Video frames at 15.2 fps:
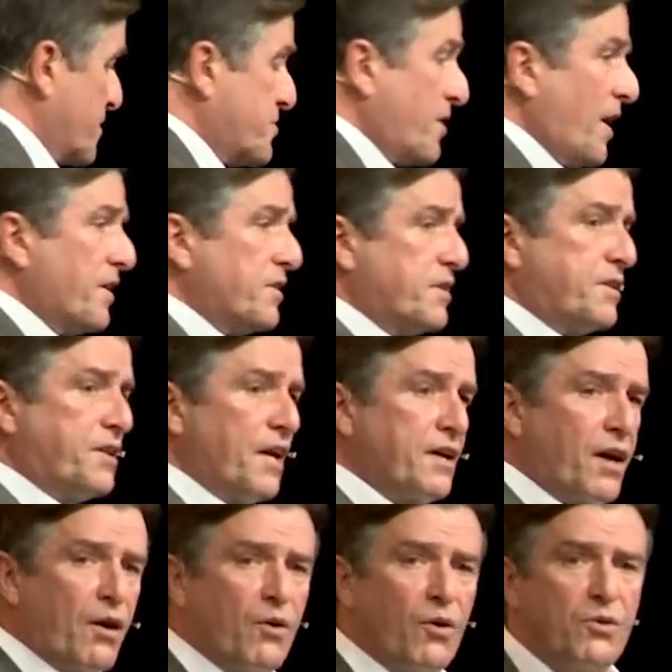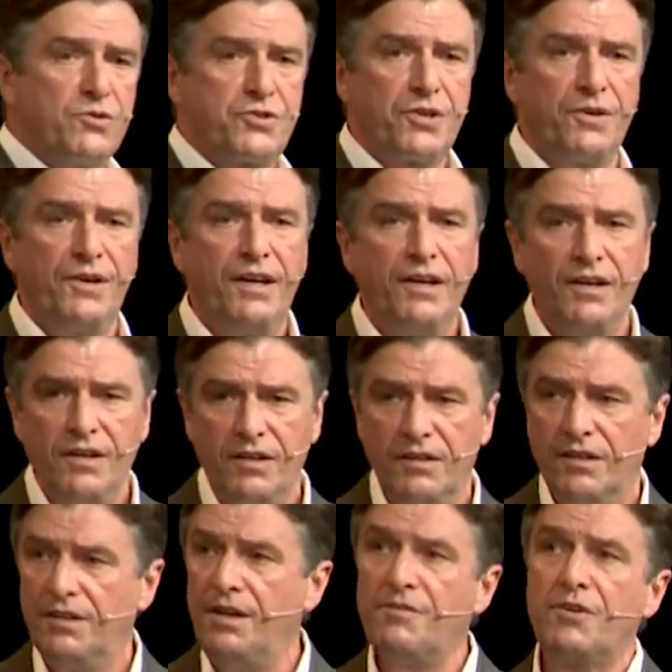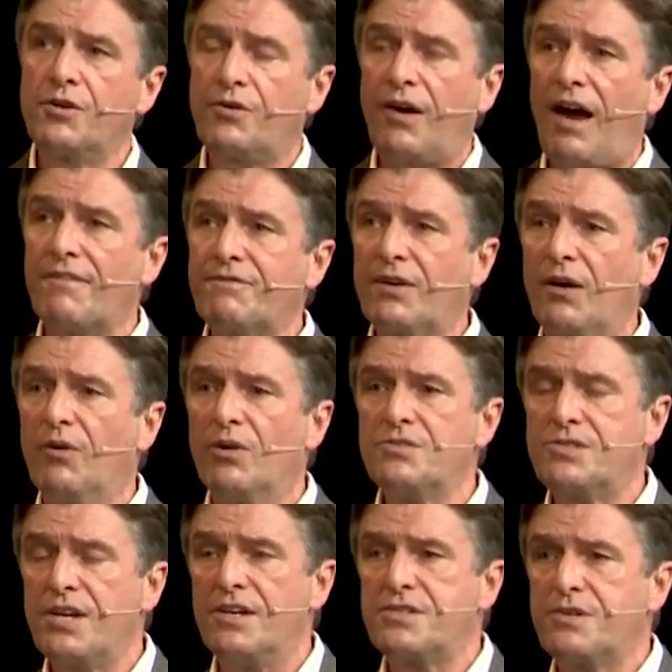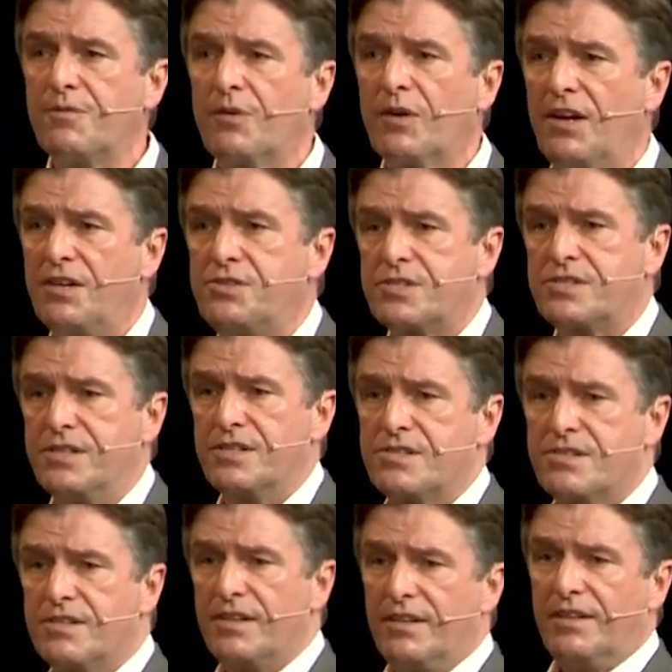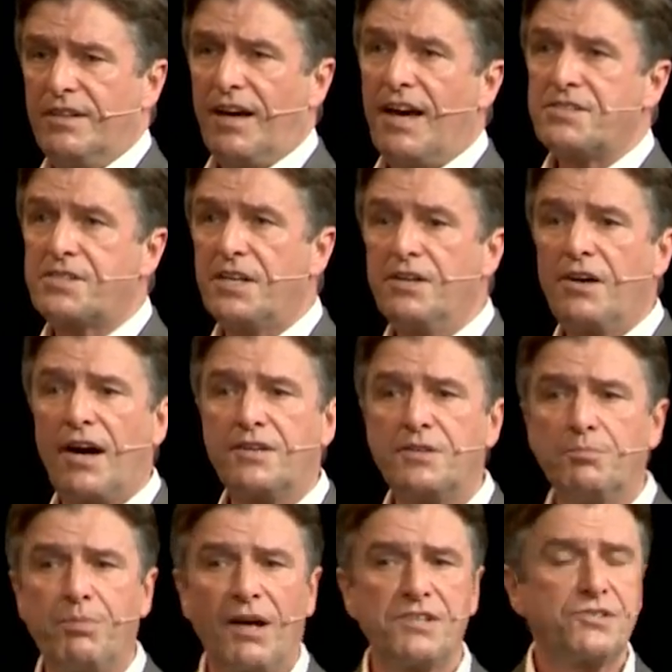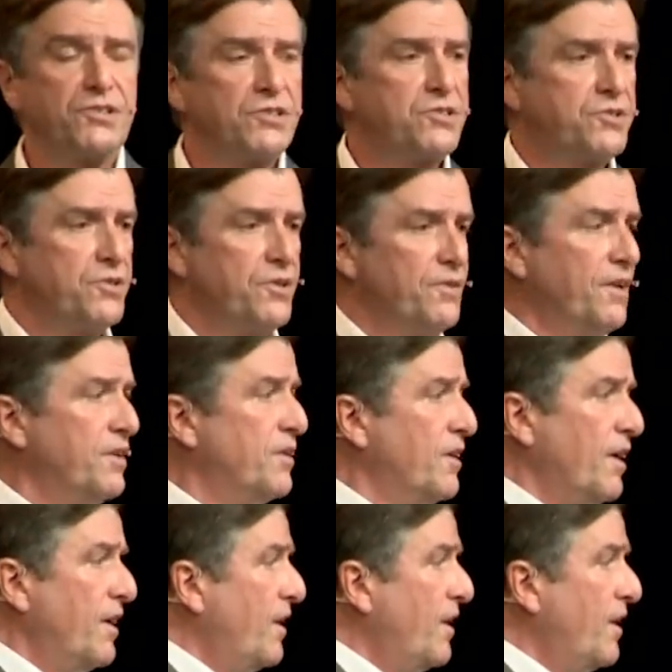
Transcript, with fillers: decided to take our own journey, and even craft our own sense of religiousness, asking God to bless this journey.